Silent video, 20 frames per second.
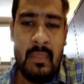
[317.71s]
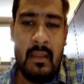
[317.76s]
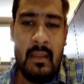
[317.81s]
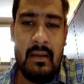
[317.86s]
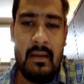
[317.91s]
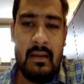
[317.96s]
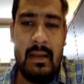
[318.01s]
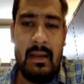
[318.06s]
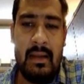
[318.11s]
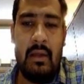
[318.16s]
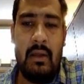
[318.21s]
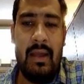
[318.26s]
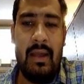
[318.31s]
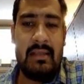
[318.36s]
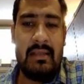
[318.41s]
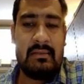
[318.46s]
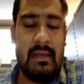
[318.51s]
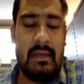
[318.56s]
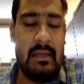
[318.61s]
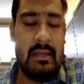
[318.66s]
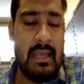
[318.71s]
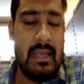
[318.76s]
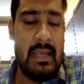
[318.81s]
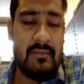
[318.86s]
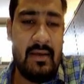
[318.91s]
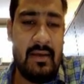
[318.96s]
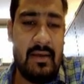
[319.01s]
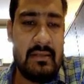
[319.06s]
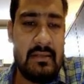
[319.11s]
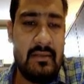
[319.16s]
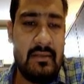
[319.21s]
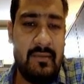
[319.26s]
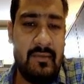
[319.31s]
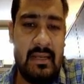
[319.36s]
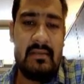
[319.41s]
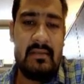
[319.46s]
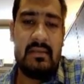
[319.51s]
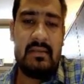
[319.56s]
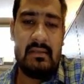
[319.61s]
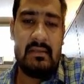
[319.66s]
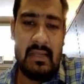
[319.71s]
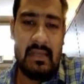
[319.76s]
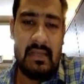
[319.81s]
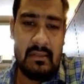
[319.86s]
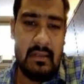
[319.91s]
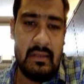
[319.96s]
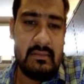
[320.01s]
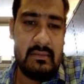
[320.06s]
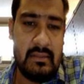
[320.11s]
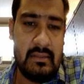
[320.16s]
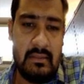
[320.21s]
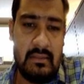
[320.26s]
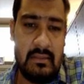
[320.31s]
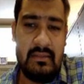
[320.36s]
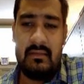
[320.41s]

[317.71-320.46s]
Right now, as far as the financials are concerned,